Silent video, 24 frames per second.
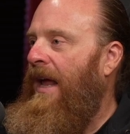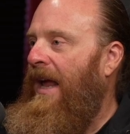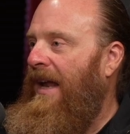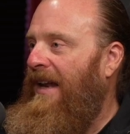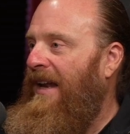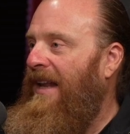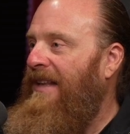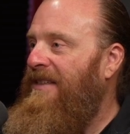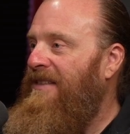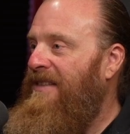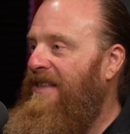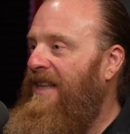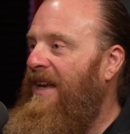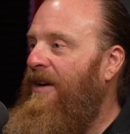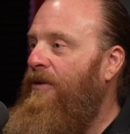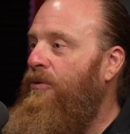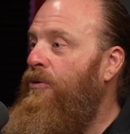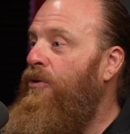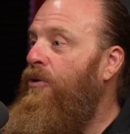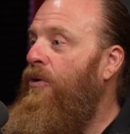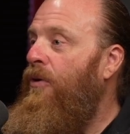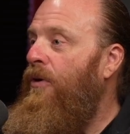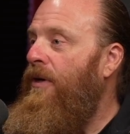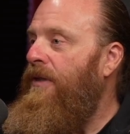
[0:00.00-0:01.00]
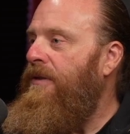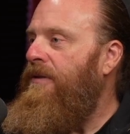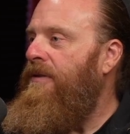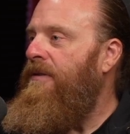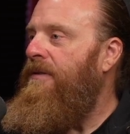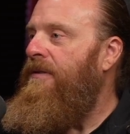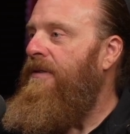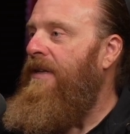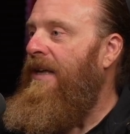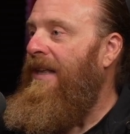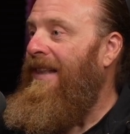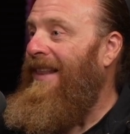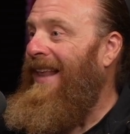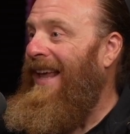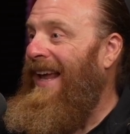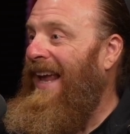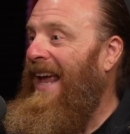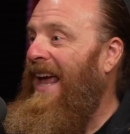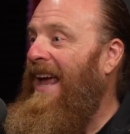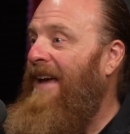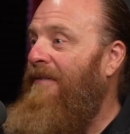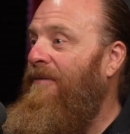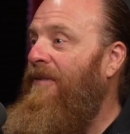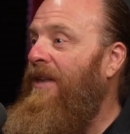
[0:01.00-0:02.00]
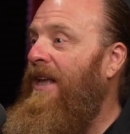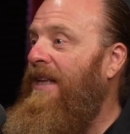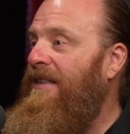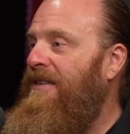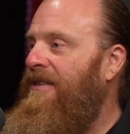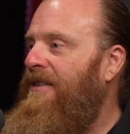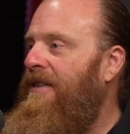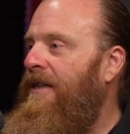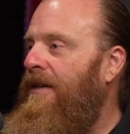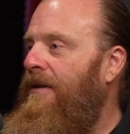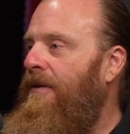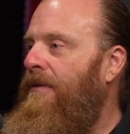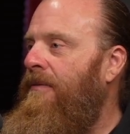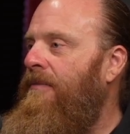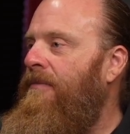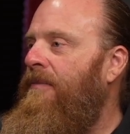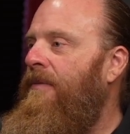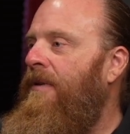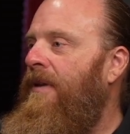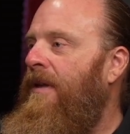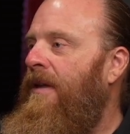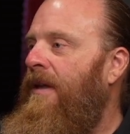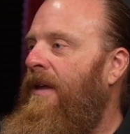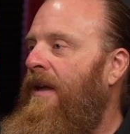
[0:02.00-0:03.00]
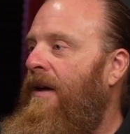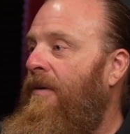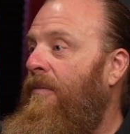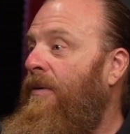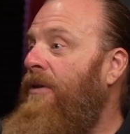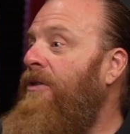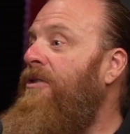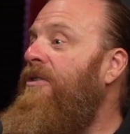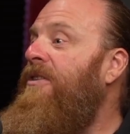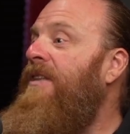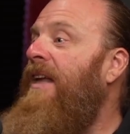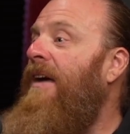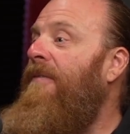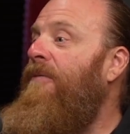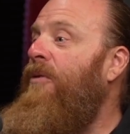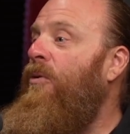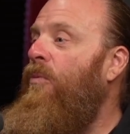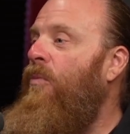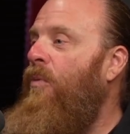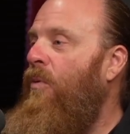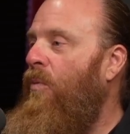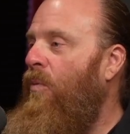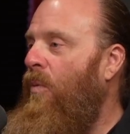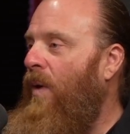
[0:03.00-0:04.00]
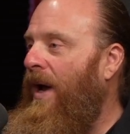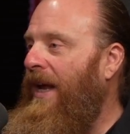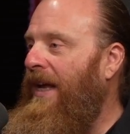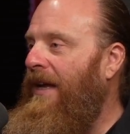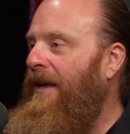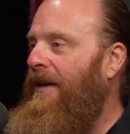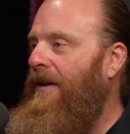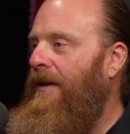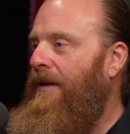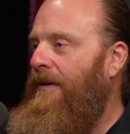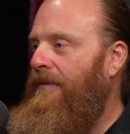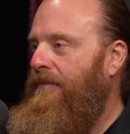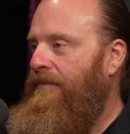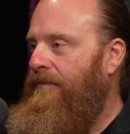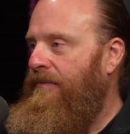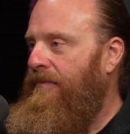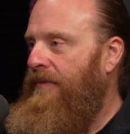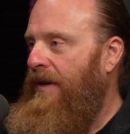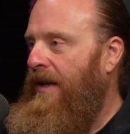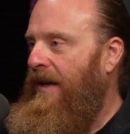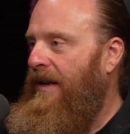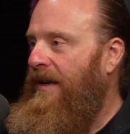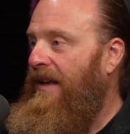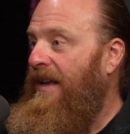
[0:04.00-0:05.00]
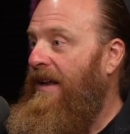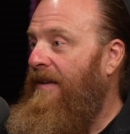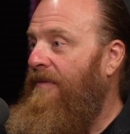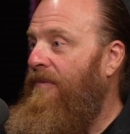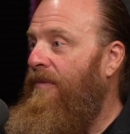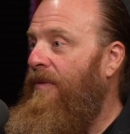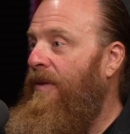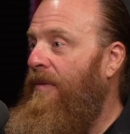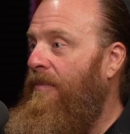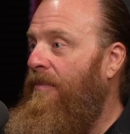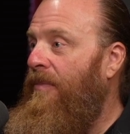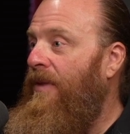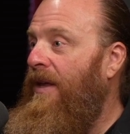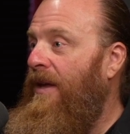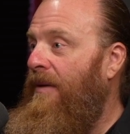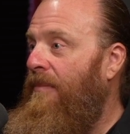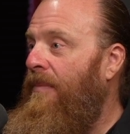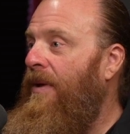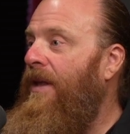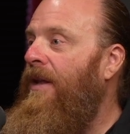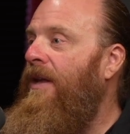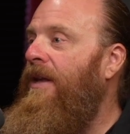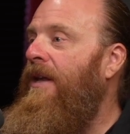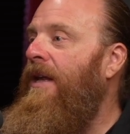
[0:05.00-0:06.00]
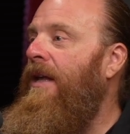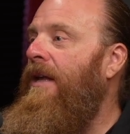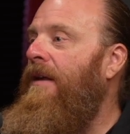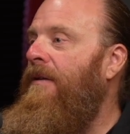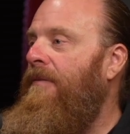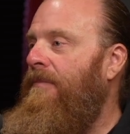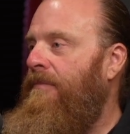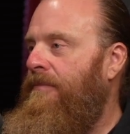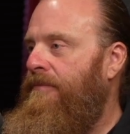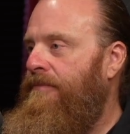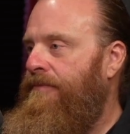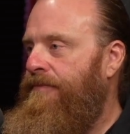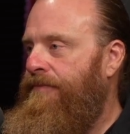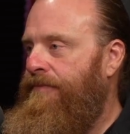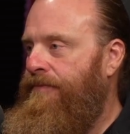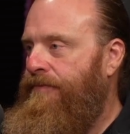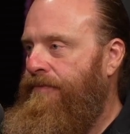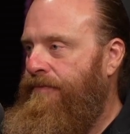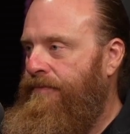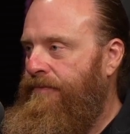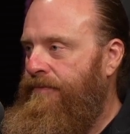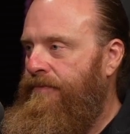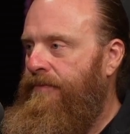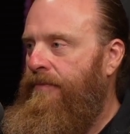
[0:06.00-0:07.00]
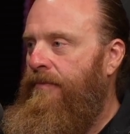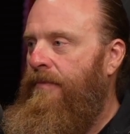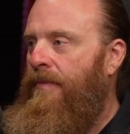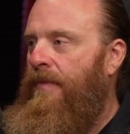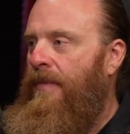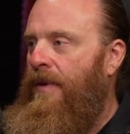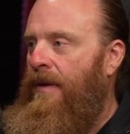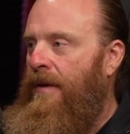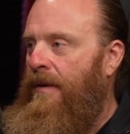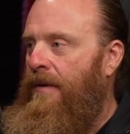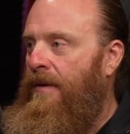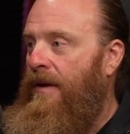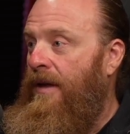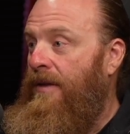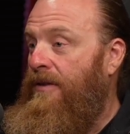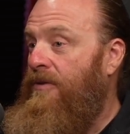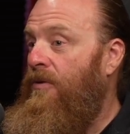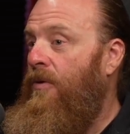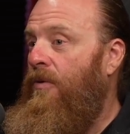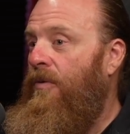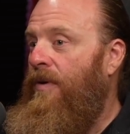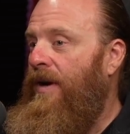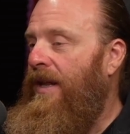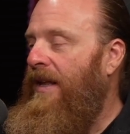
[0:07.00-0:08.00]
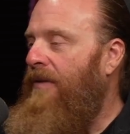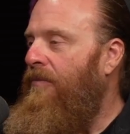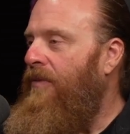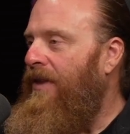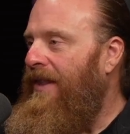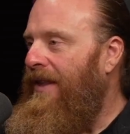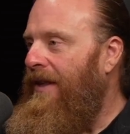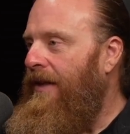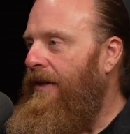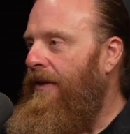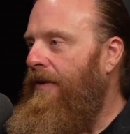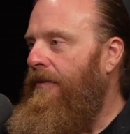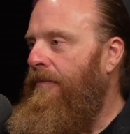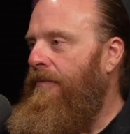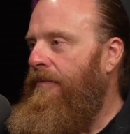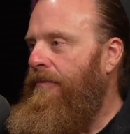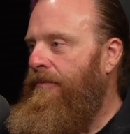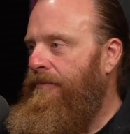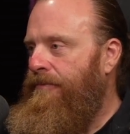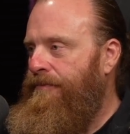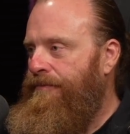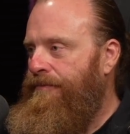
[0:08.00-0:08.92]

And it's their choice and they have that skill. And we just have to awaken it and give them the ability. It's already within them.